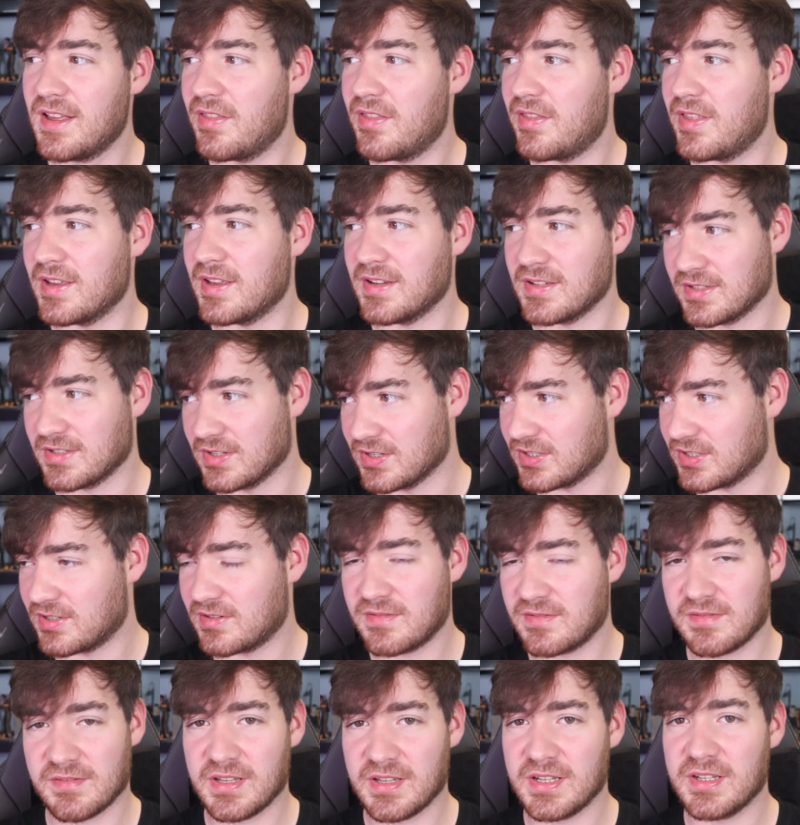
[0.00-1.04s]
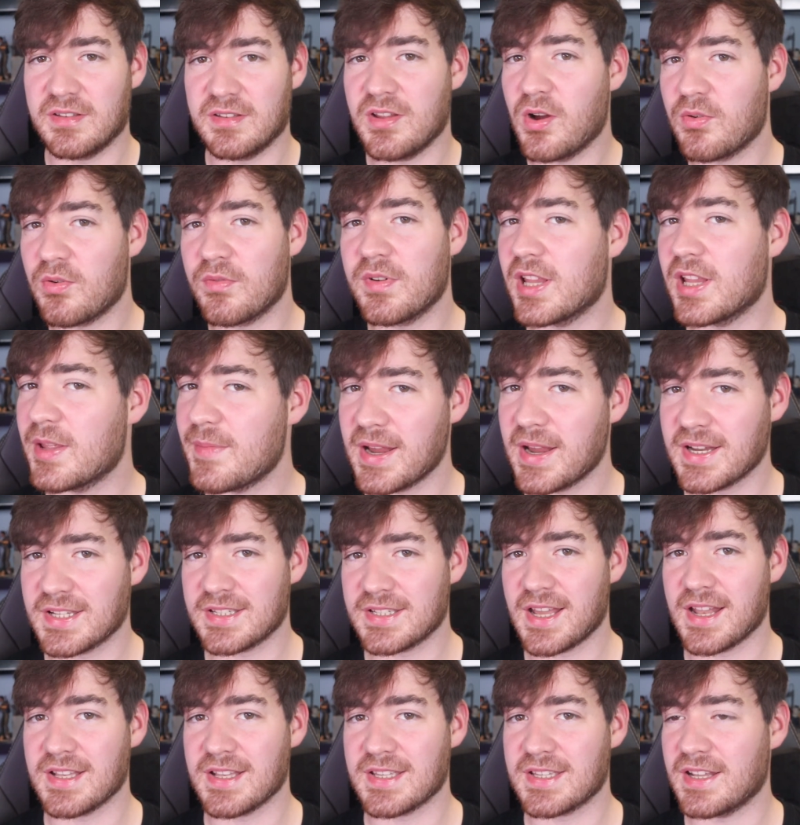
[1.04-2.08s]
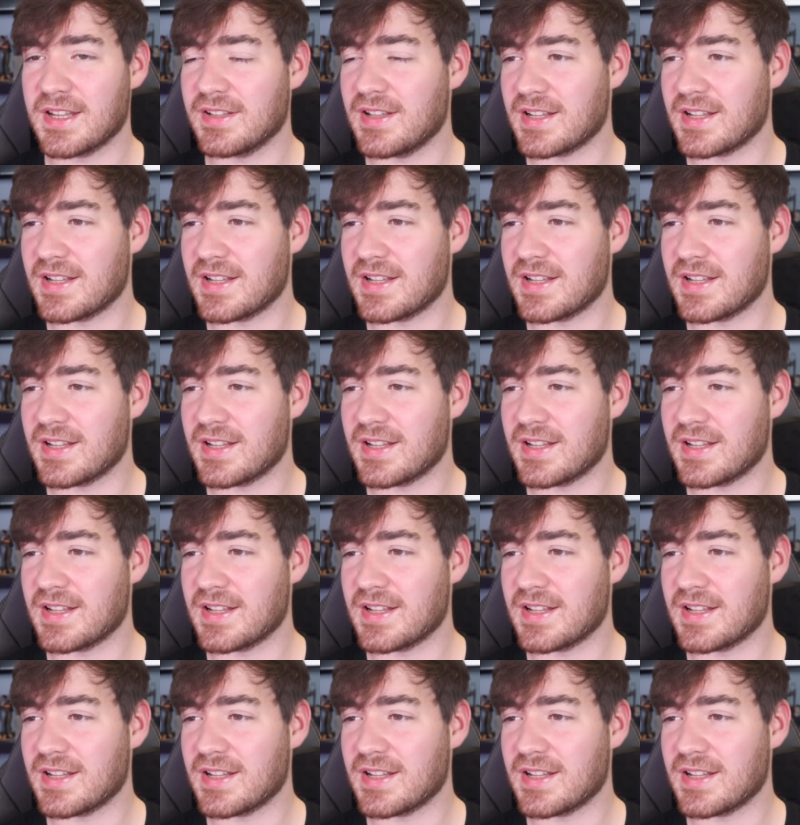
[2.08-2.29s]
things, just they don't really make sense, and